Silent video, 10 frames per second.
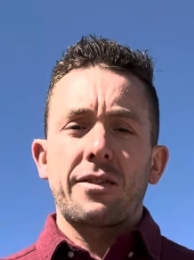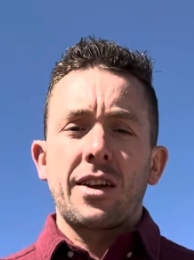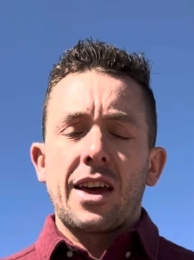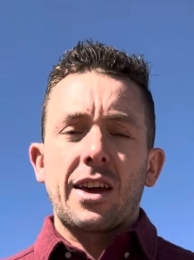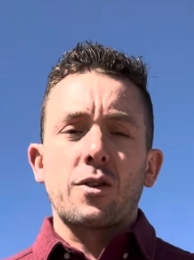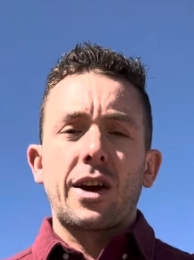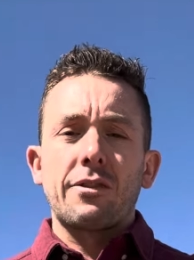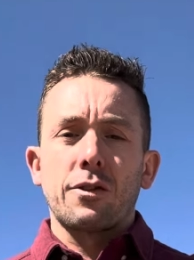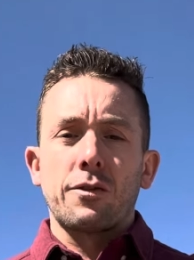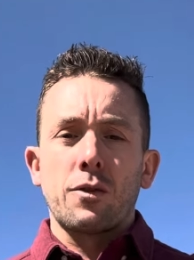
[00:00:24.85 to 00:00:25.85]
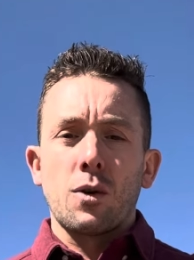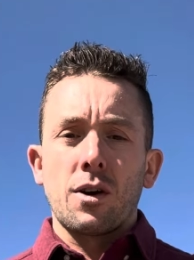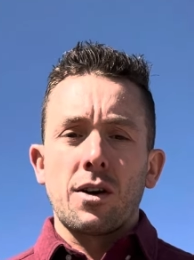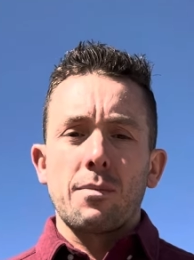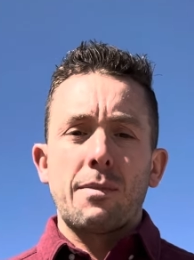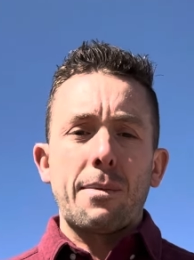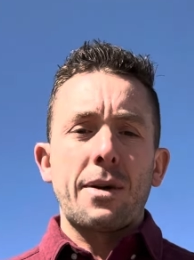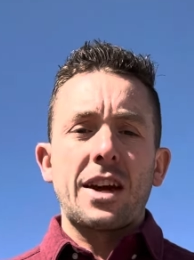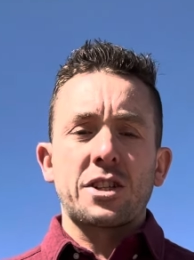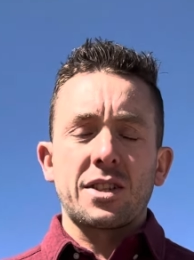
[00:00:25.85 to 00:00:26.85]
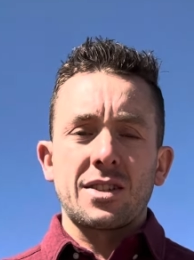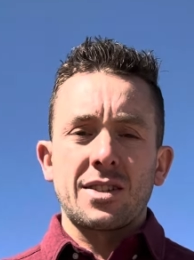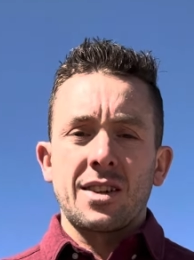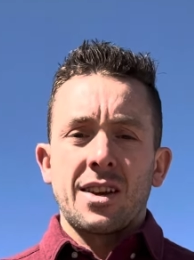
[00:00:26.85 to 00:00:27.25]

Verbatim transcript: and grateful for my patients